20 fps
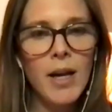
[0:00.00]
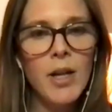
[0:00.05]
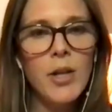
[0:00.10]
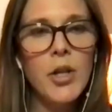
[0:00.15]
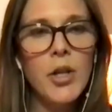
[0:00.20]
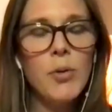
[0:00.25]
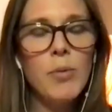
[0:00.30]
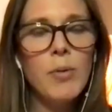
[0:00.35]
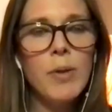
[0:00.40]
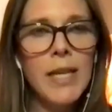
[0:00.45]

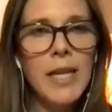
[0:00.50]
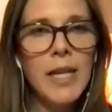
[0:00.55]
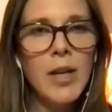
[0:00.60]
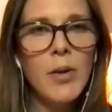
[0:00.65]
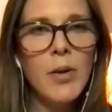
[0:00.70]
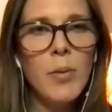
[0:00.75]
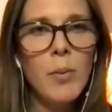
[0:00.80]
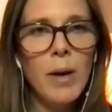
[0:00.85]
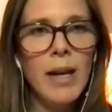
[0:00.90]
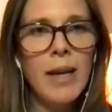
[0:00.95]

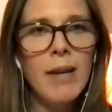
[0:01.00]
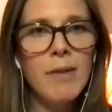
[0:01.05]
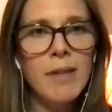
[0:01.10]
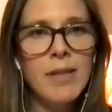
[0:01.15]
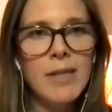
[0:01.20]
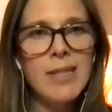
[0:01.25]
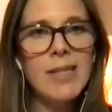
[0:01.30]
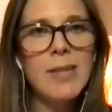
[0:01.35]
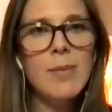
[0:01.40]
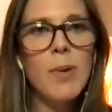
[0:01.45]
unique way of
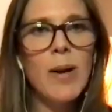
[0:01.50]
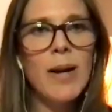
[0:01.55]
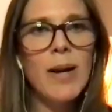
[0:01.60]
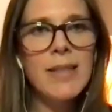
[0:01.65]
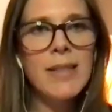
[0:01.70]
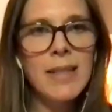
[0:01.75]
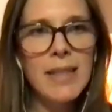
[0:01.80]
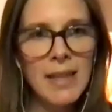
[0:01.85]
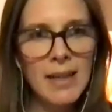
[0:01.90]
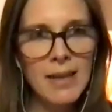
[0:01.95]

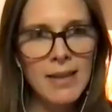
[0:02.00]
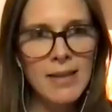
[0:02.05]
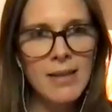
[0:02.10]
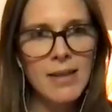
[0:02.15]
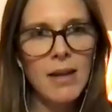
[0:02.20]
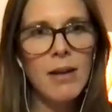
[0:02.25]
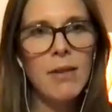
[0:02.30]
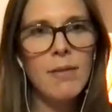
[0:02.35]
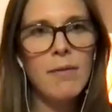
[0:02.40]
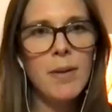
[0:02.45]
expressing
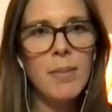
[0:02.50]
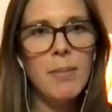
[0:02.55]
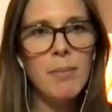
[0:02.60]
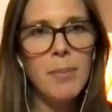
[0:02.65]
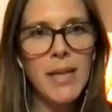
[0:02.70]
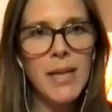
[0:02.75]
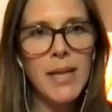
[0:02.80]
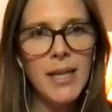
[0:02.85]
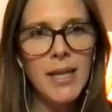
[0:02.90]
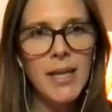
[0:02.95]
itself and
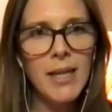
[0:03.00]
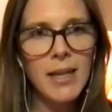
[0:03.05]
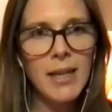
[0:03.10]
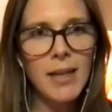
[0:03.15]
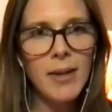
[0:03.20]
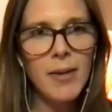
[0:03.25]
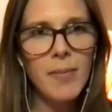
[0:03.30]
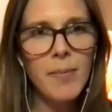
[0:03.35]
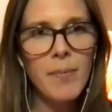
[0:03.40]
being.